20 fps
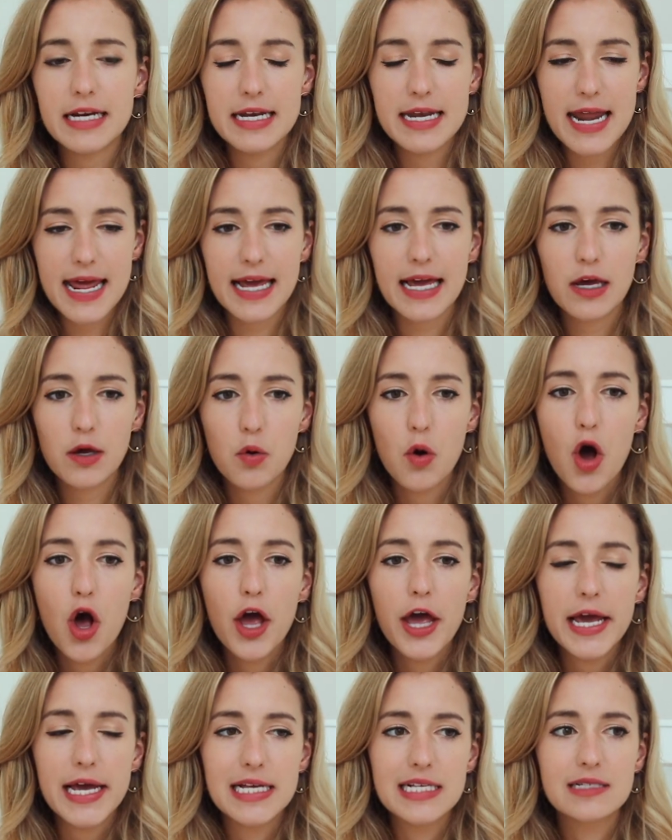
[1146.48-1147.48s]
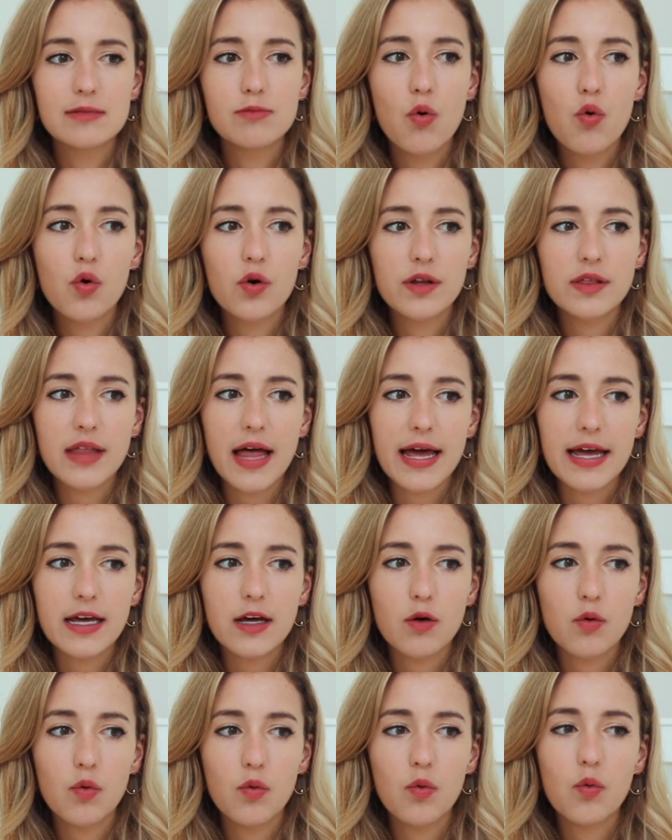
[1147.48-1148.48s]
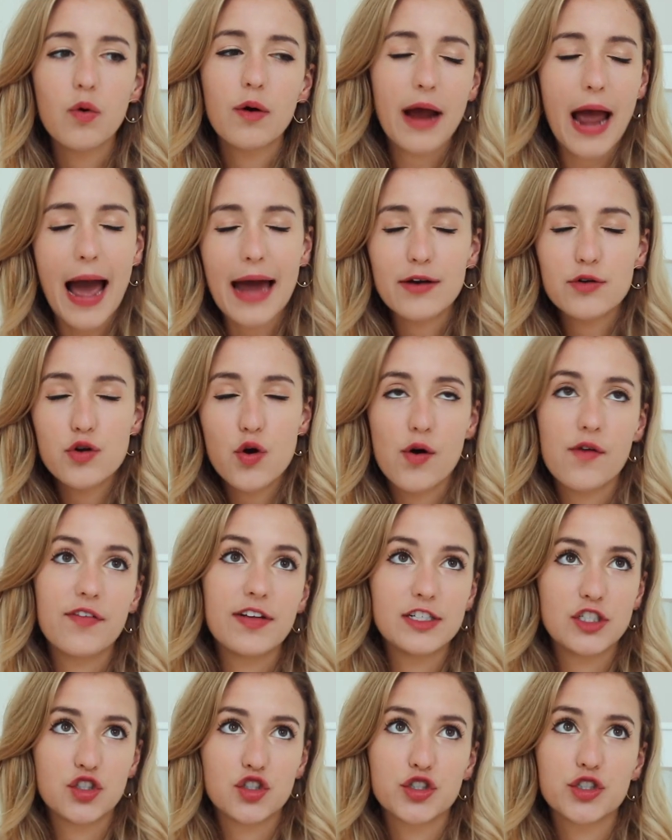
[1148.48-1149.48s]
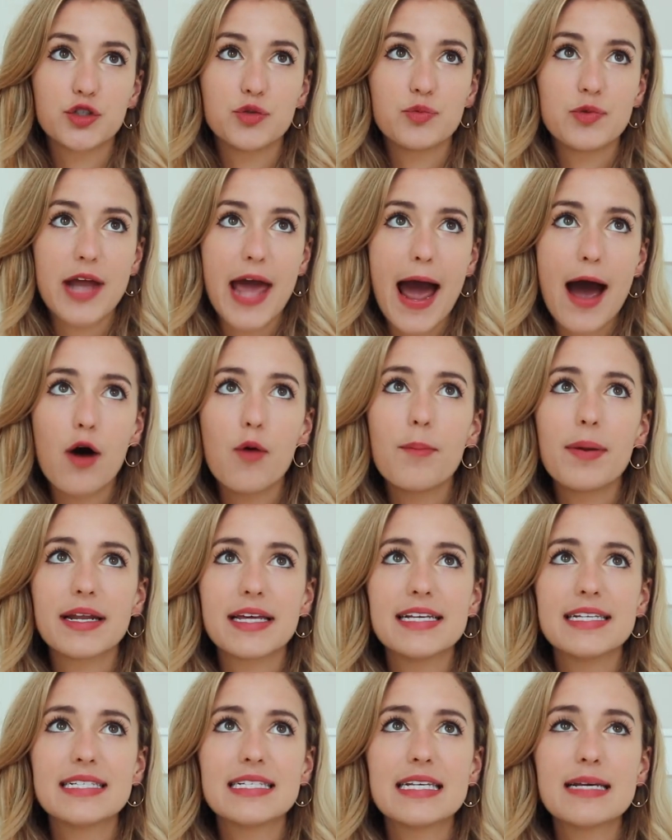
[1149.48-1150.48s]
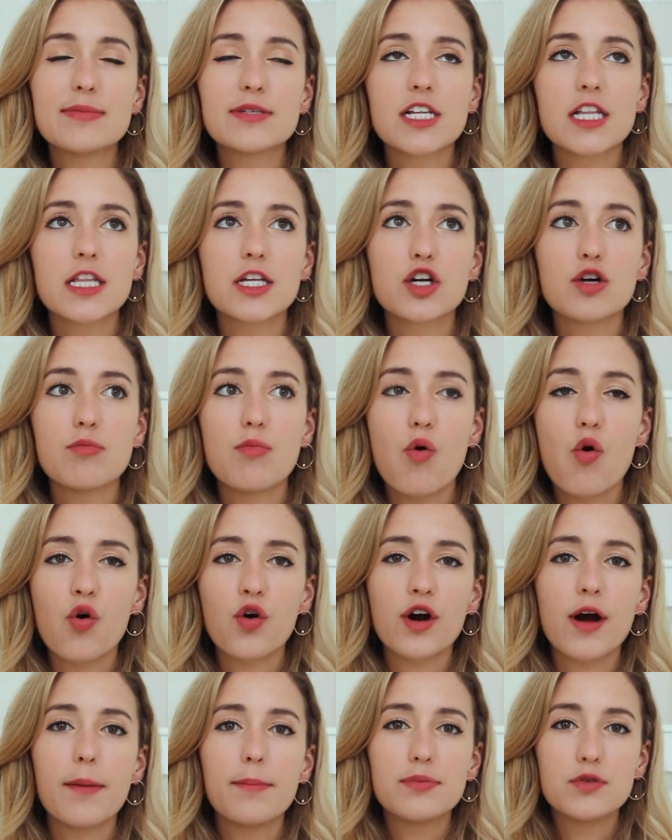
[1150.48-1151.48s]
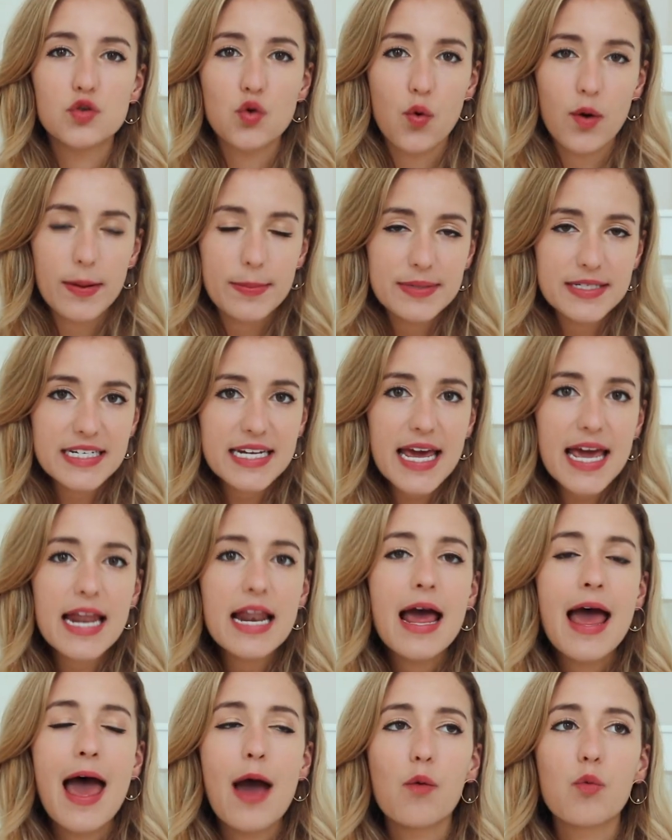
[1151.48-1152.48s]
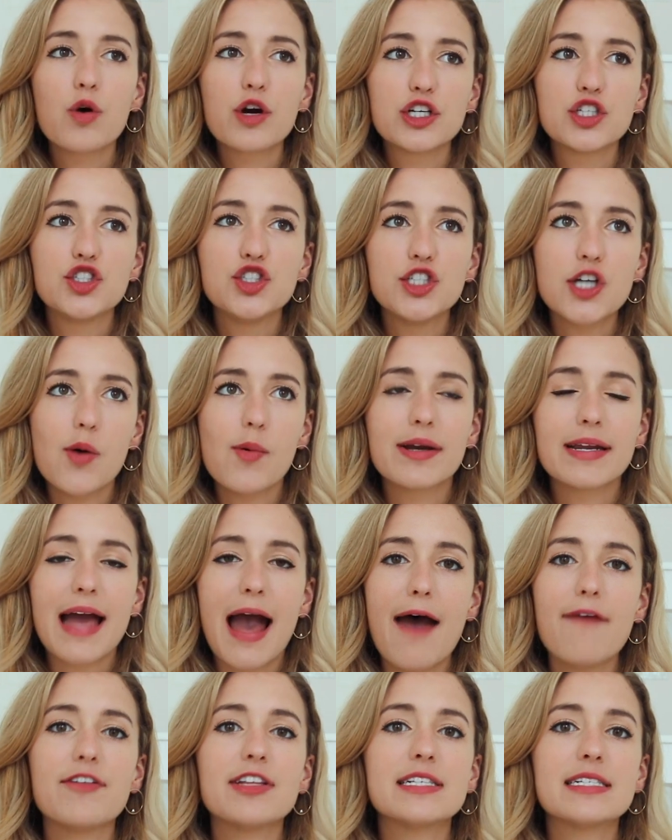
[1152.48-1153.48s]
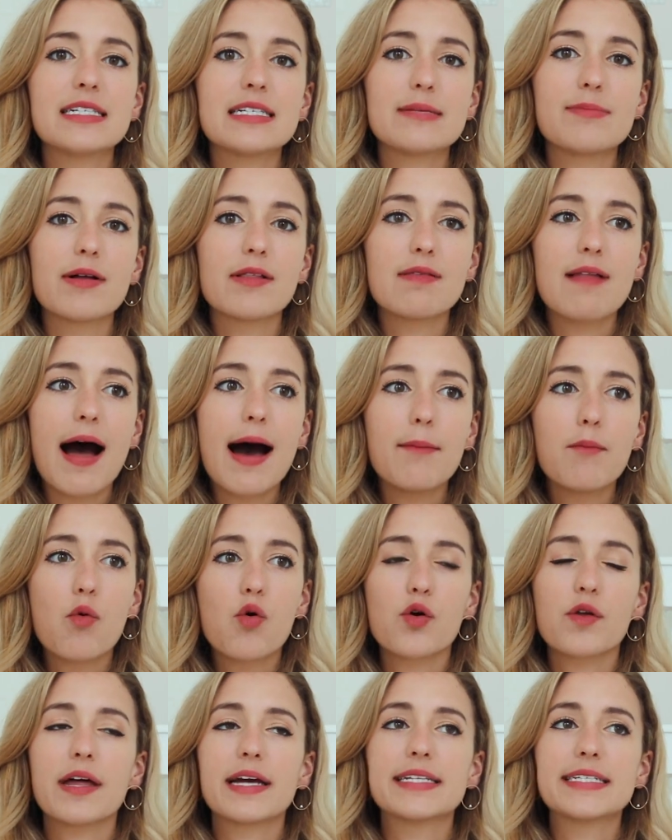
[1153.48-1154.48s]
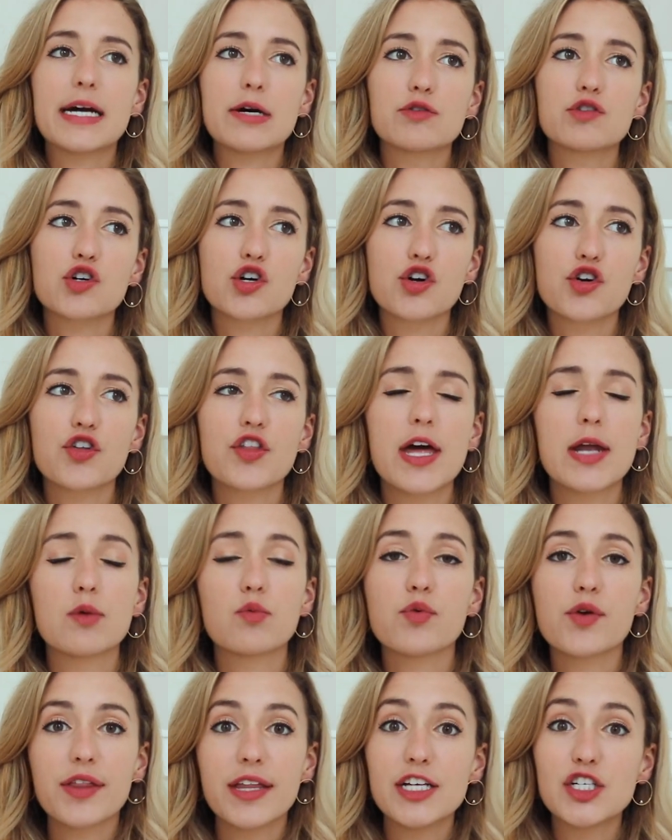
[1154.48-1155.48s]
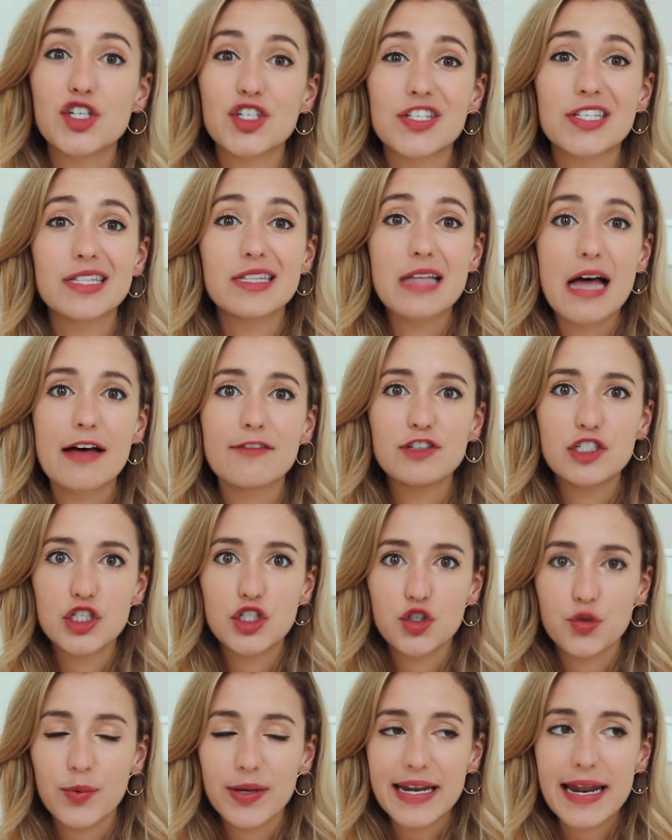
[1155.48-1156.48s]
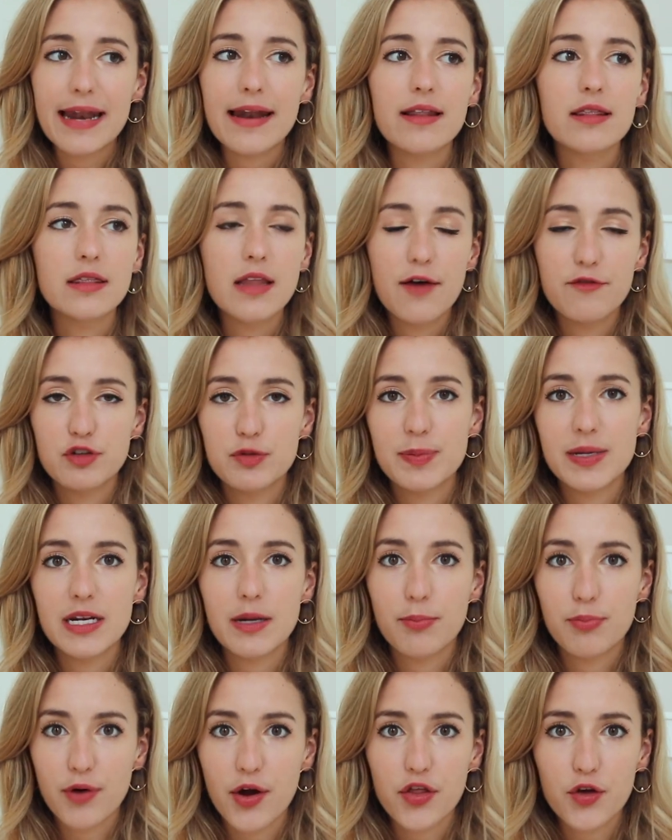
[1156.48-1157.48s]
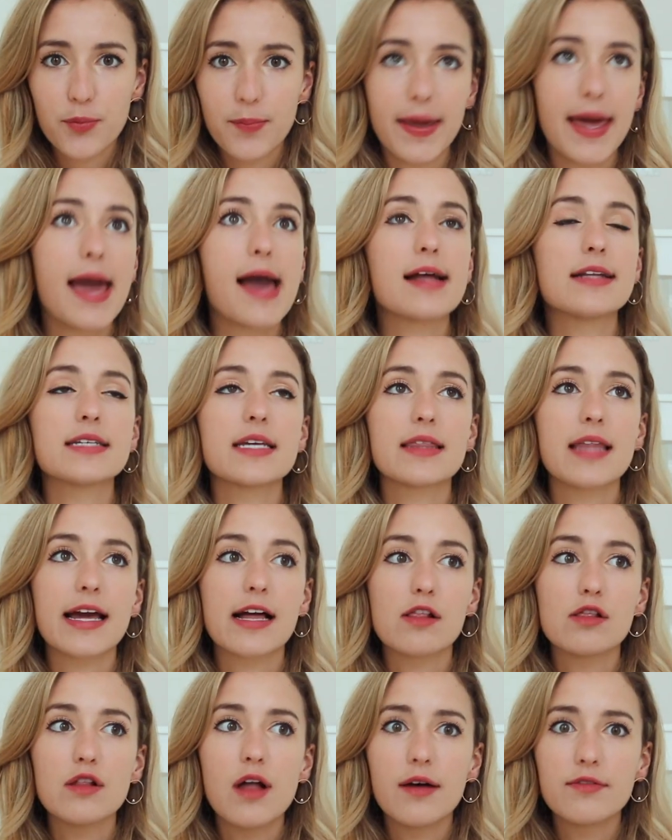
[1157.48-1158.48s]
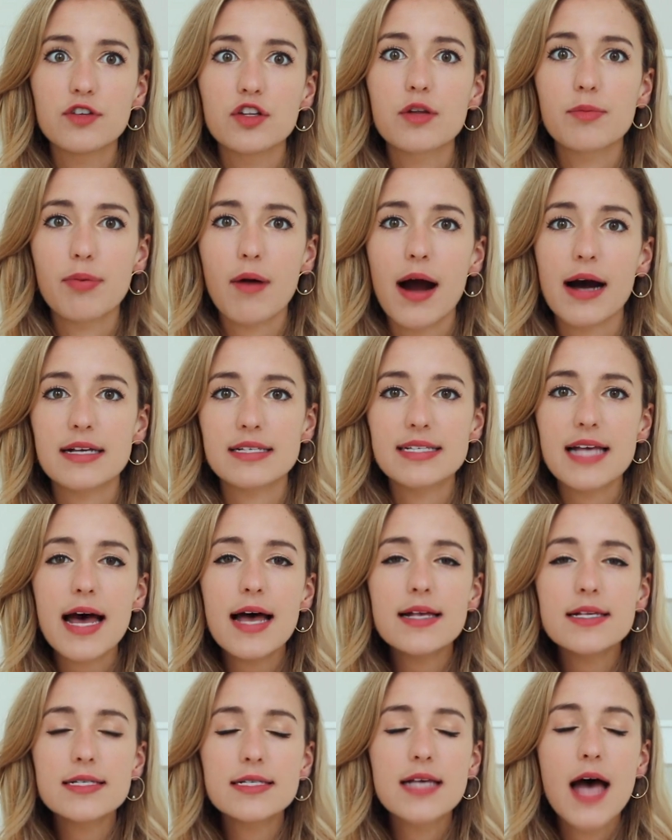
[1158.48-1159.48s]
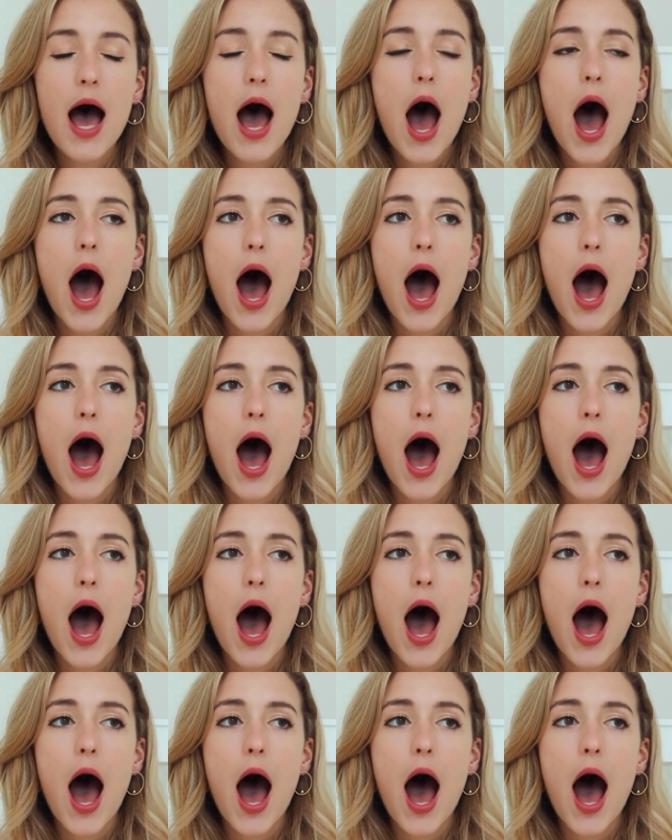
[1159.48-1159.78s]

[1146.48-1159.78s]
Nick is more like, I don't know if it's true now, but he seems a little more absorbed in it, whereas Joe and Kevin seem a lot more like down to earth and really just loved doing it and loved being a brother band and like loved the process.